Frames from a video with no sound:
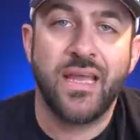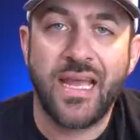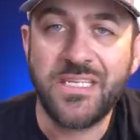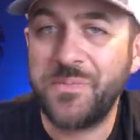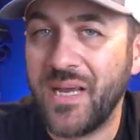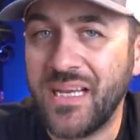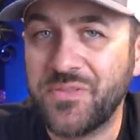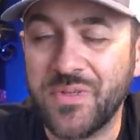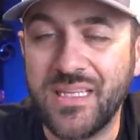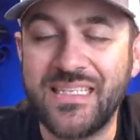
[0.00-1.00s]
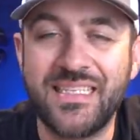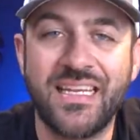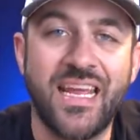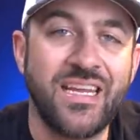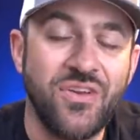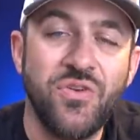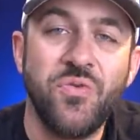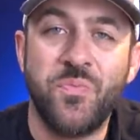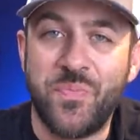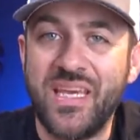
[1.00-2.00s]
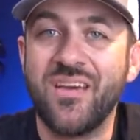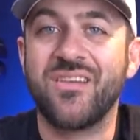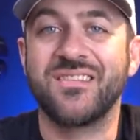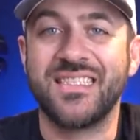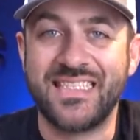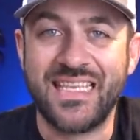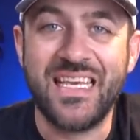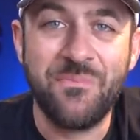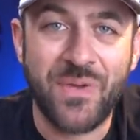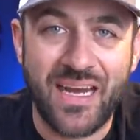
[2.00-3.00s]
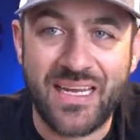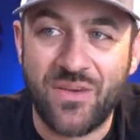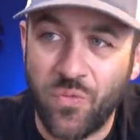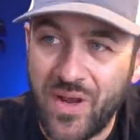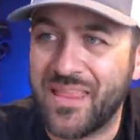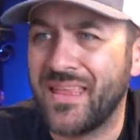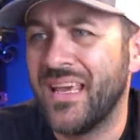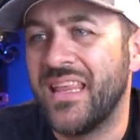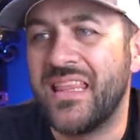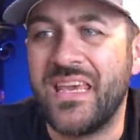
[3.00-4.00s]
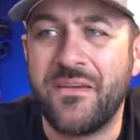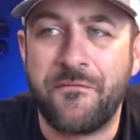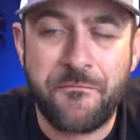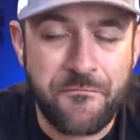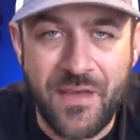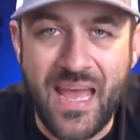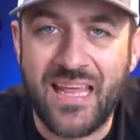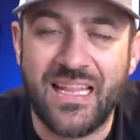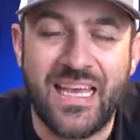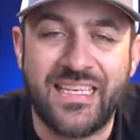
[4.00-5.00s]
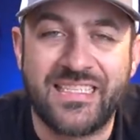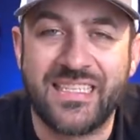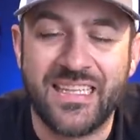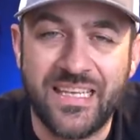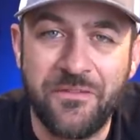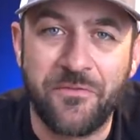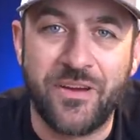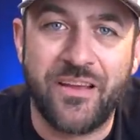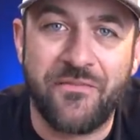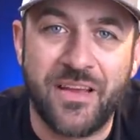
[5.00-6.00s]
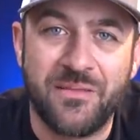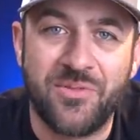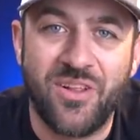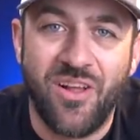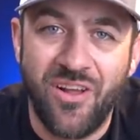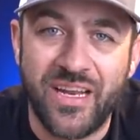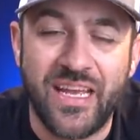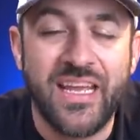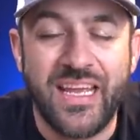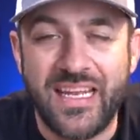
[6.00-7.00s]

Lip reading: HPI is releasing a new BRZ body with the fat lace livery available on it.